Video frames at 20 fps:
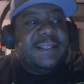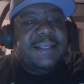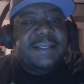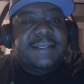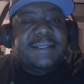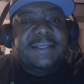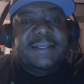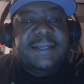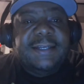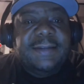
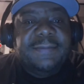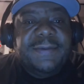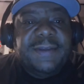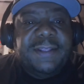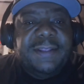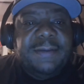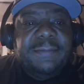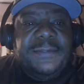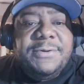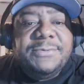is going to
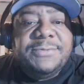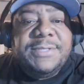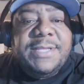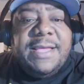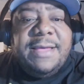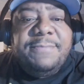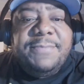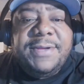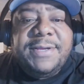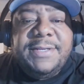be the most
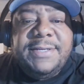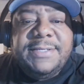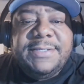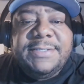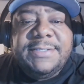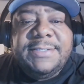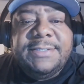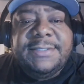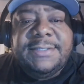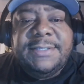
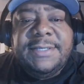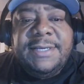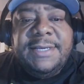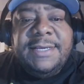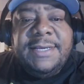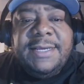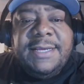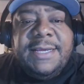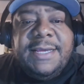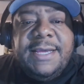epicness
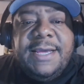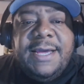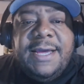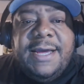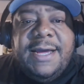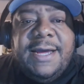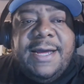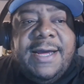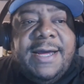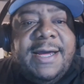
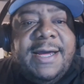you